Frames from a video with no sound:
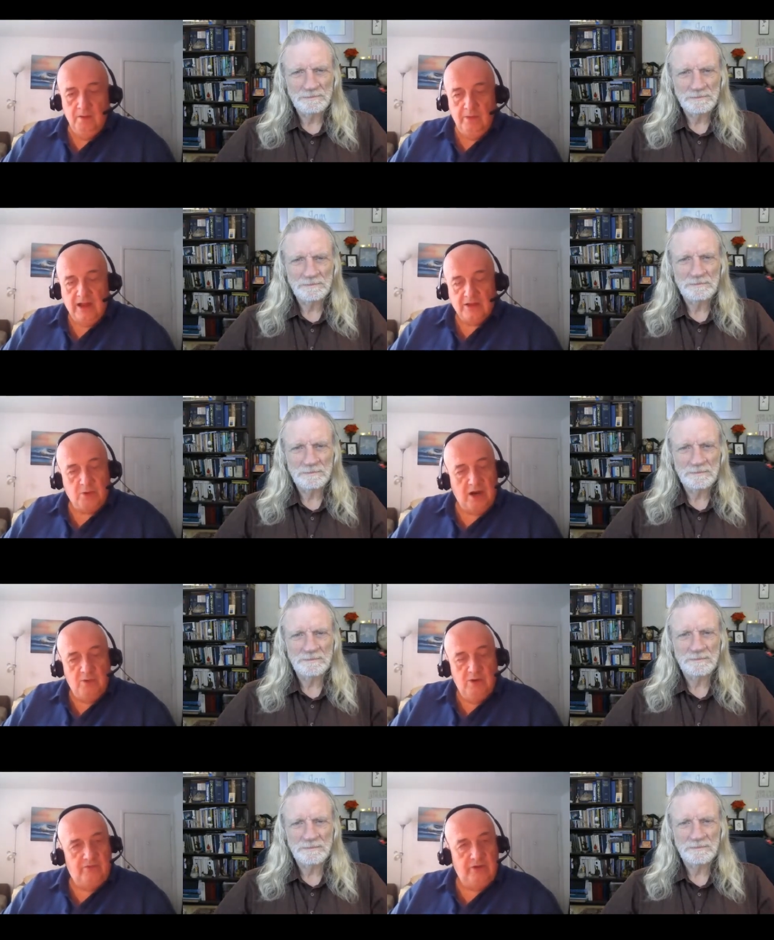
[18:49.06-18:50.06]
Speaker 1: That's why
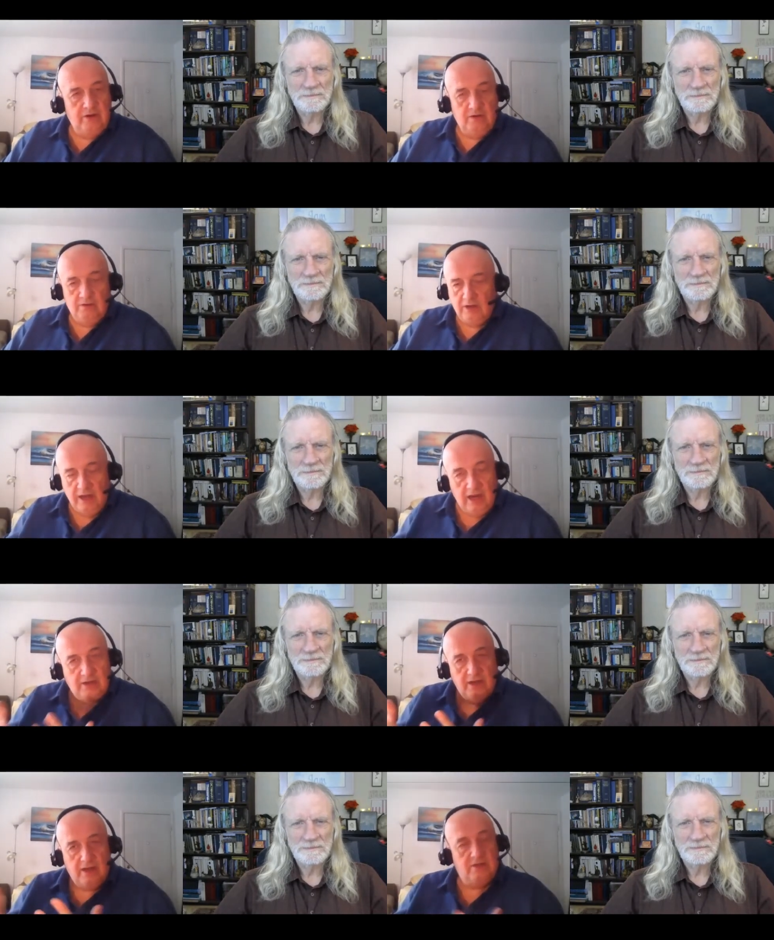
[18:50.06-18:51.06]
we feel
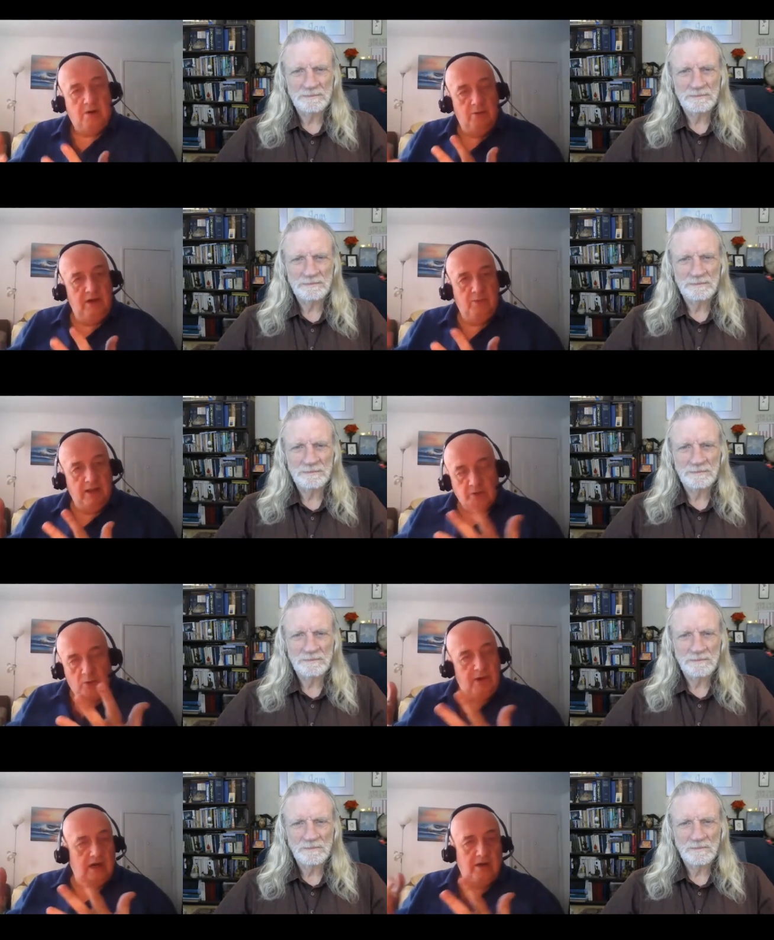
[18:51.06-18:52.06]
connected. That's why we. That's
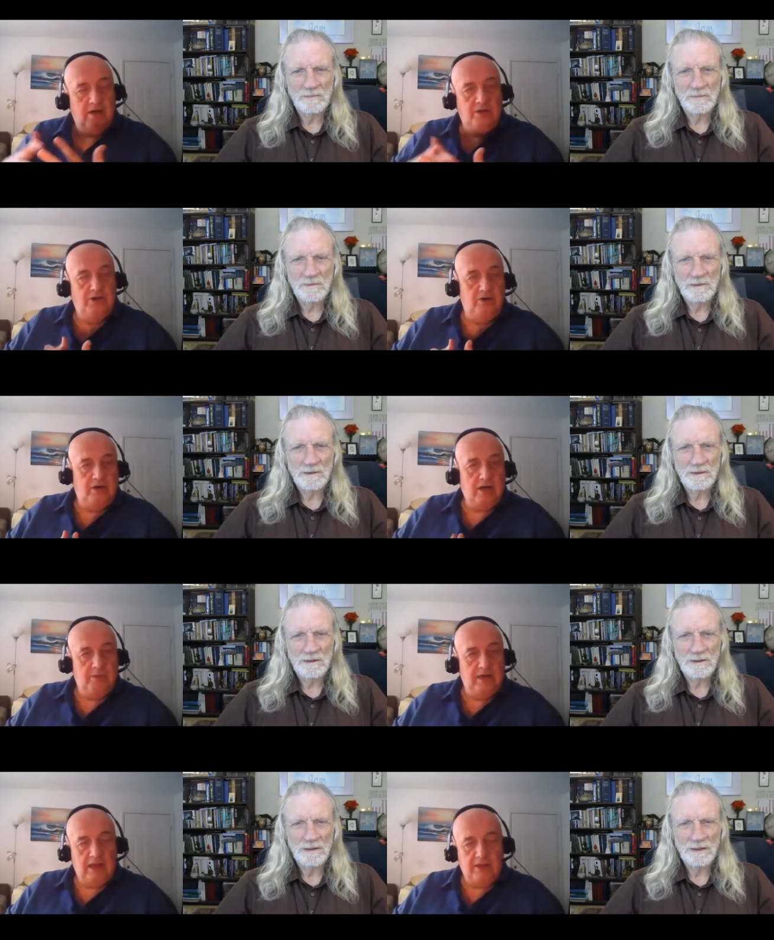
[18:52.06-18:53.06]
why we continue to
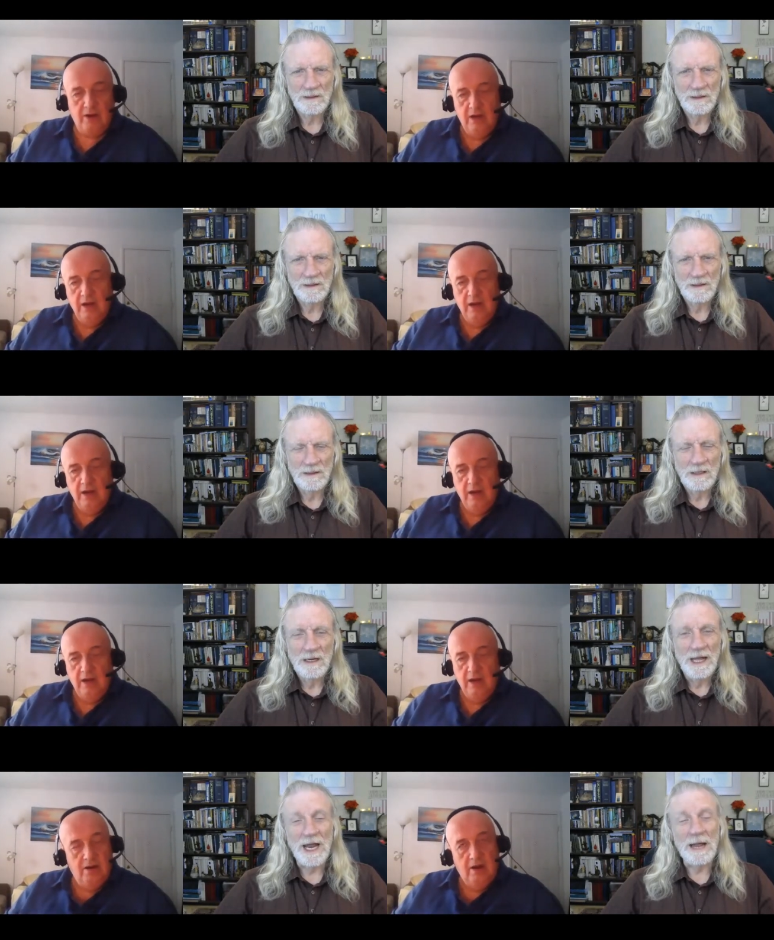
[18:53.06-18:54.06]
come together. And
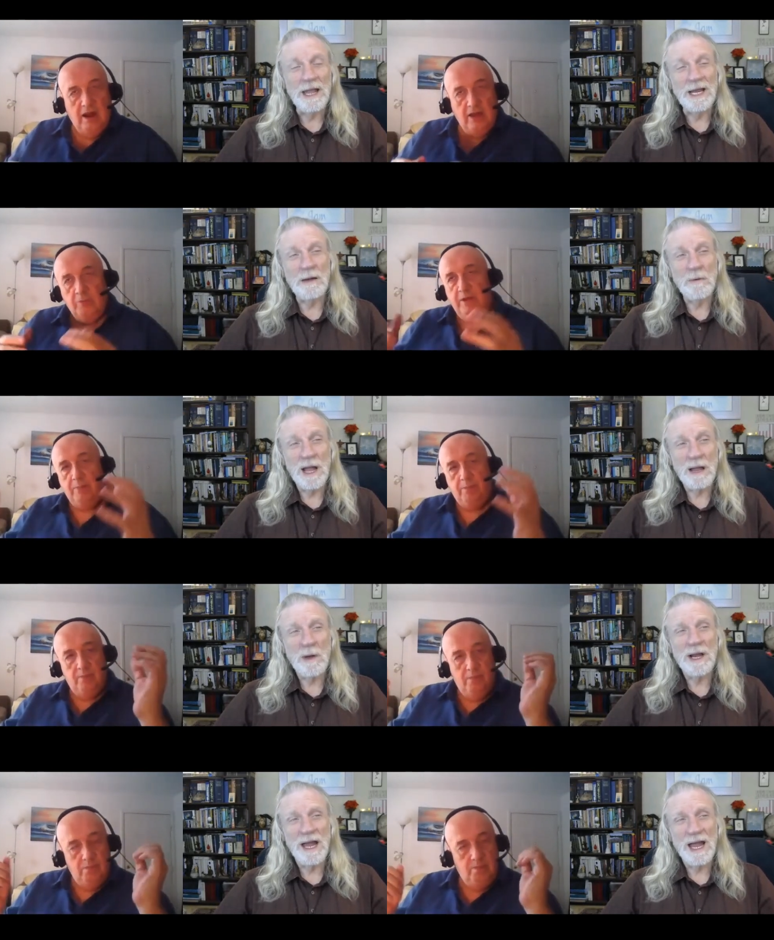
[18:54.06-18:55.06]
there. And I
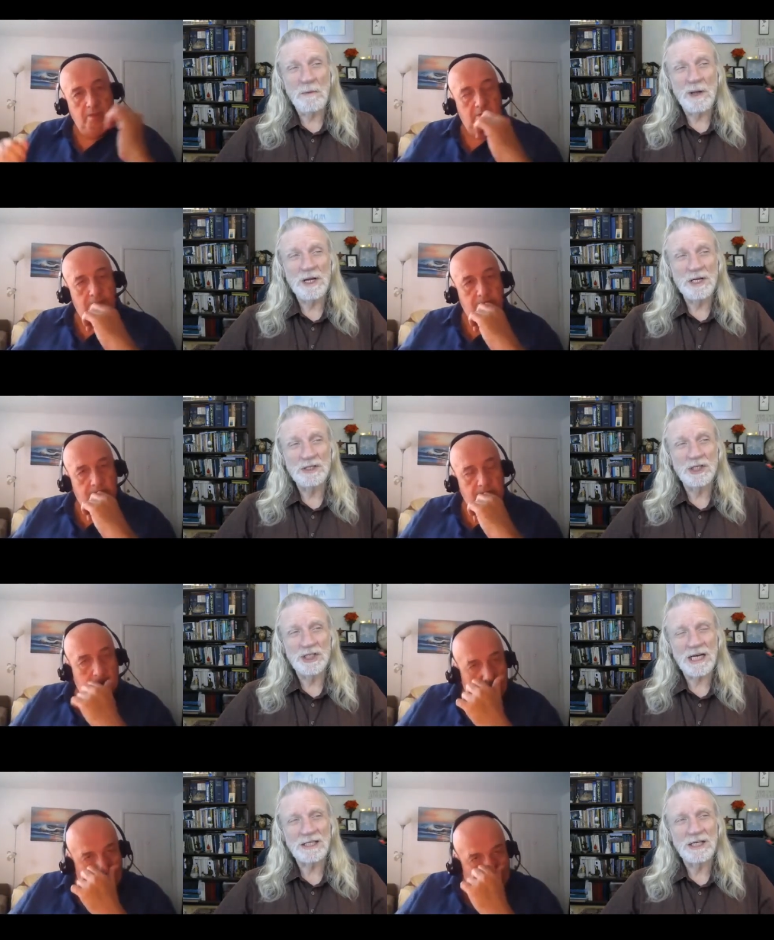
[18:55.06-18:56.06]
want
Speaker 2: to. I want to
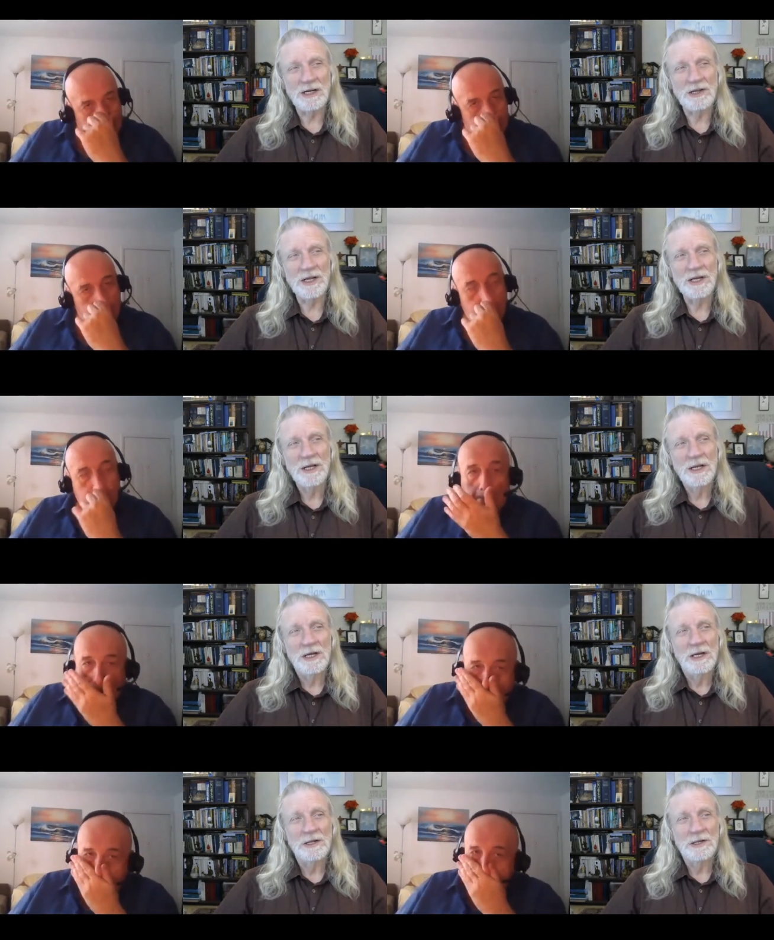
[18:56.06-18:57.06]
interject here that
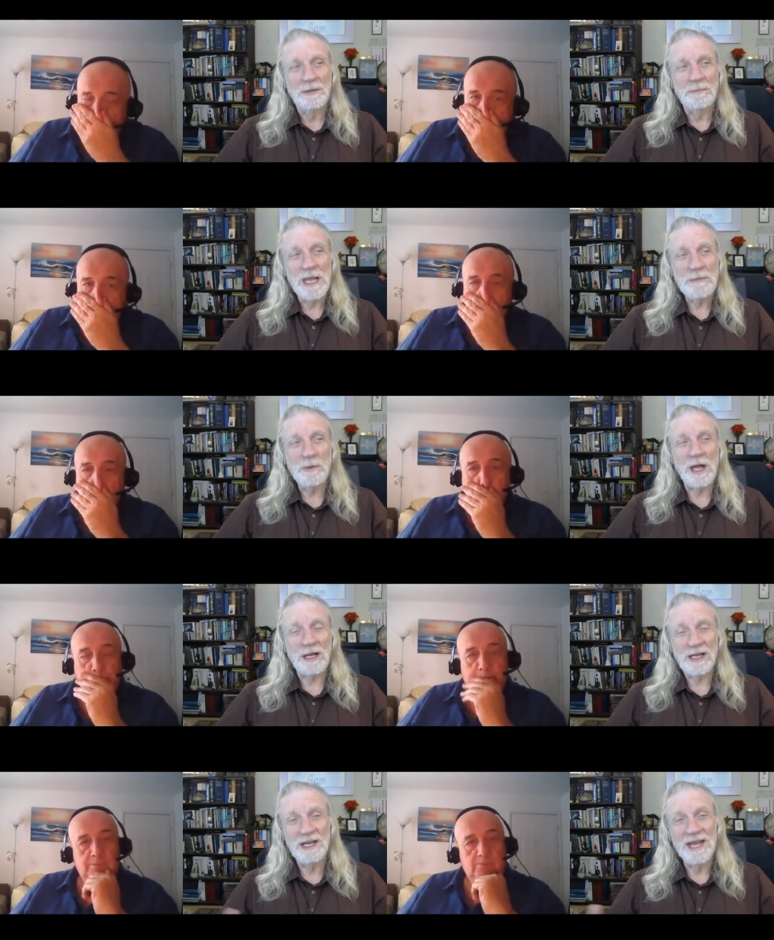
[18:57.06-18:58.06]
the people
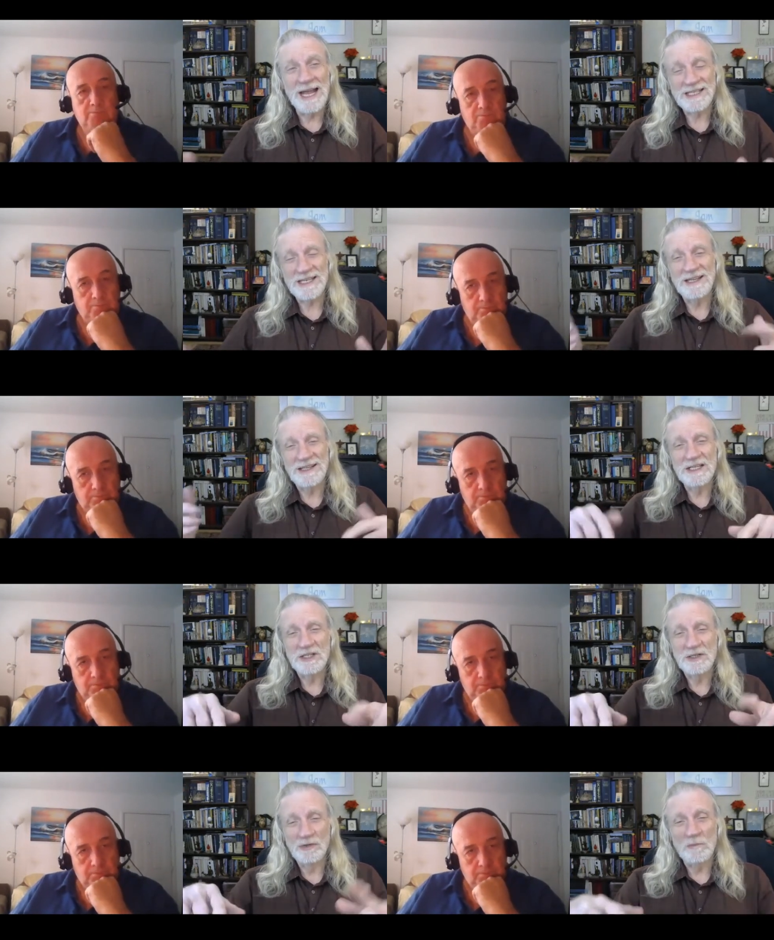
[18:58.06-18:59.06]
that connect at
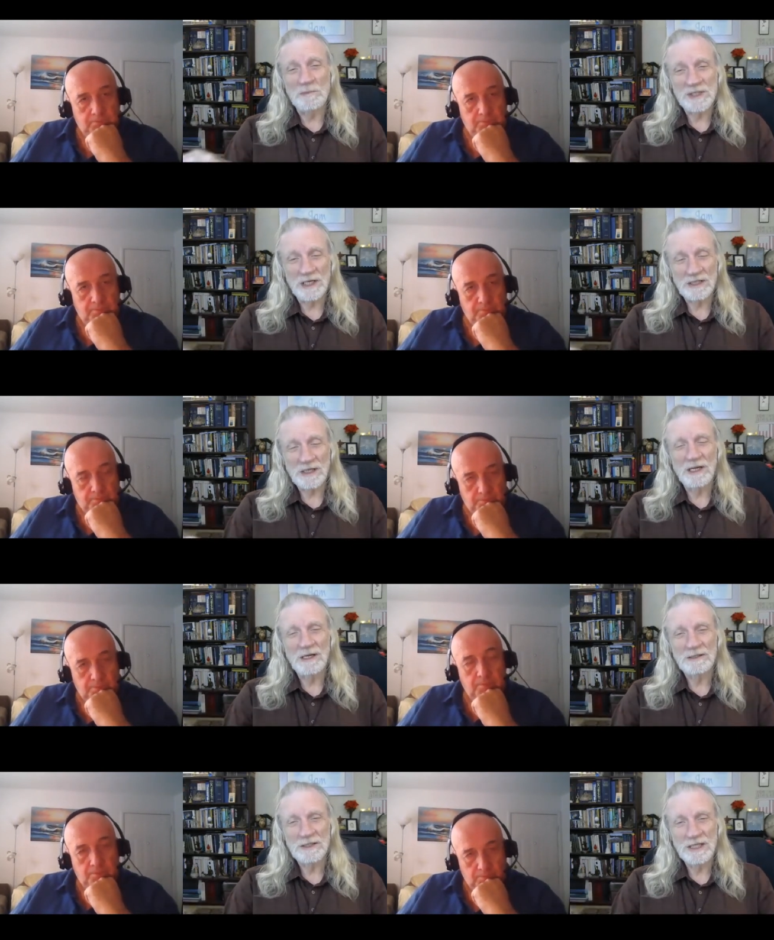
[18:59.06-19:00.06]
these groups that
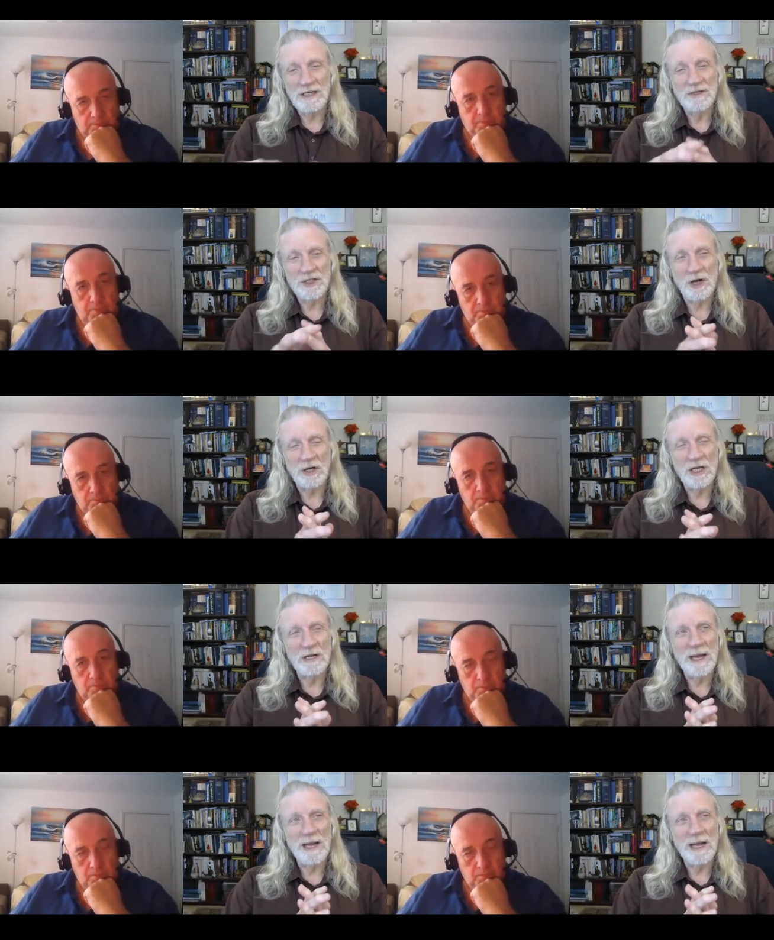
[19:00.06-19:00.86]
uh, Steve is talking